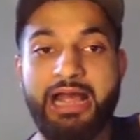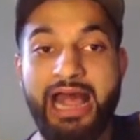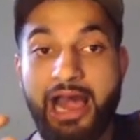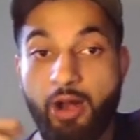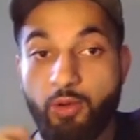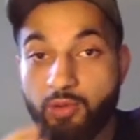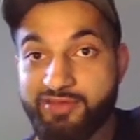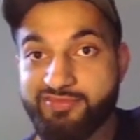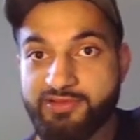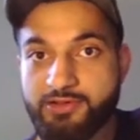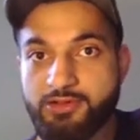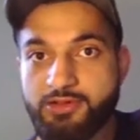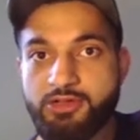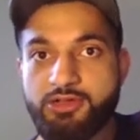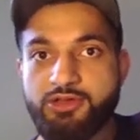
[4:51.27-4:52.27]

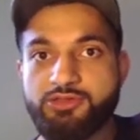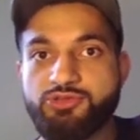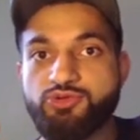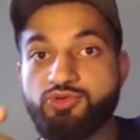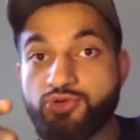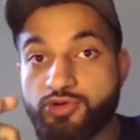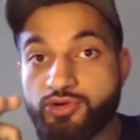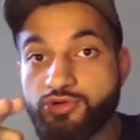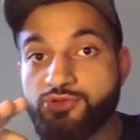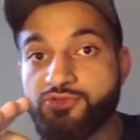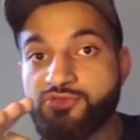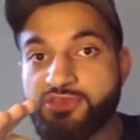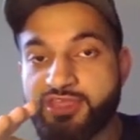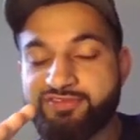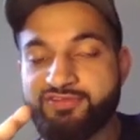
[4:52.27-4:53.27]
However, you could
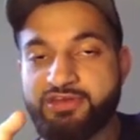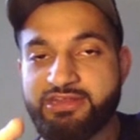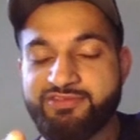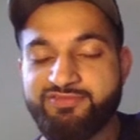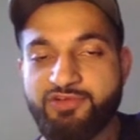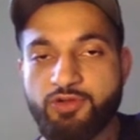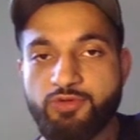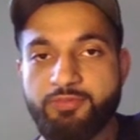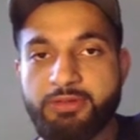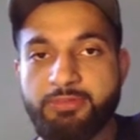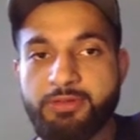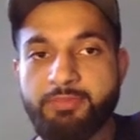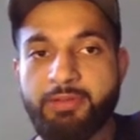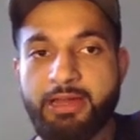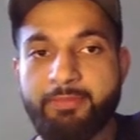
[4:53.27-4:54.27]
definitely follow
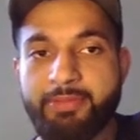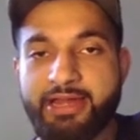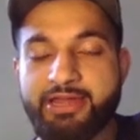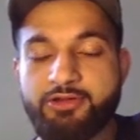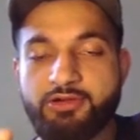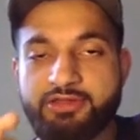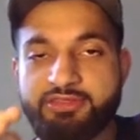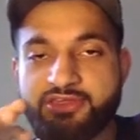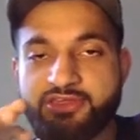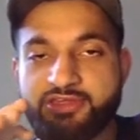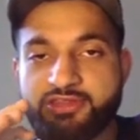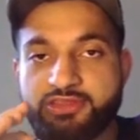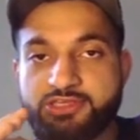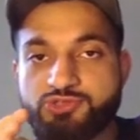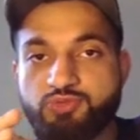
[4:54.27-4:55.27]
people by bio. I think
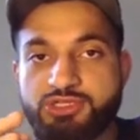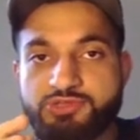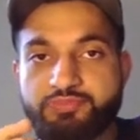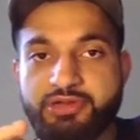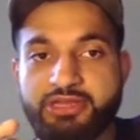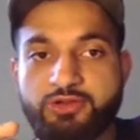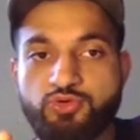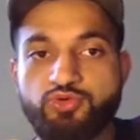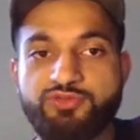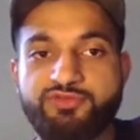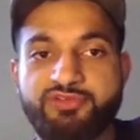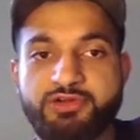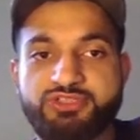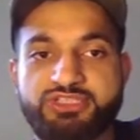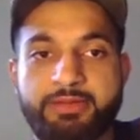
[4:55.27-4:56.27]
this one's pretty cool.
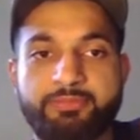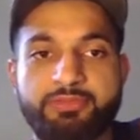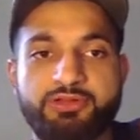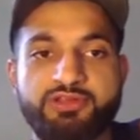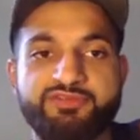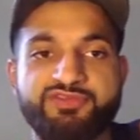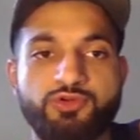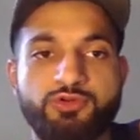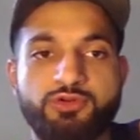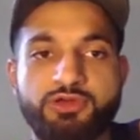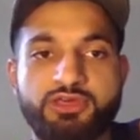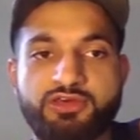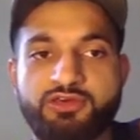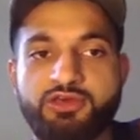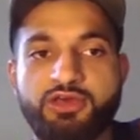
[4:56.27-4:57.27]
For example, if you're
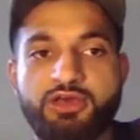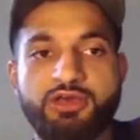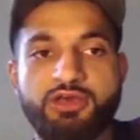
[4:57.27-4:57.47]
looking,